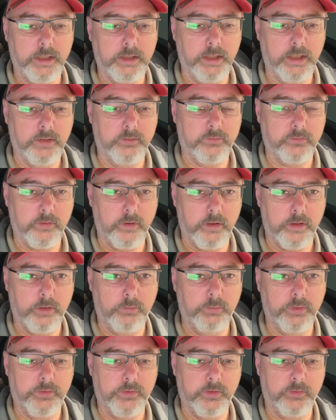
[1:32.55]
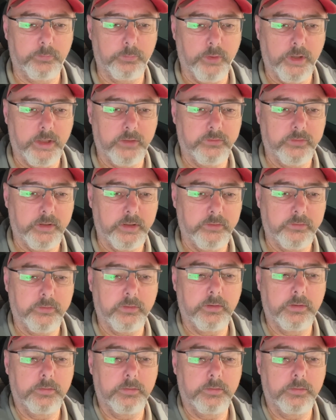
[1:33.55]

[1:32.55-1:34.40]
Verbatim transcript: and get started with this process.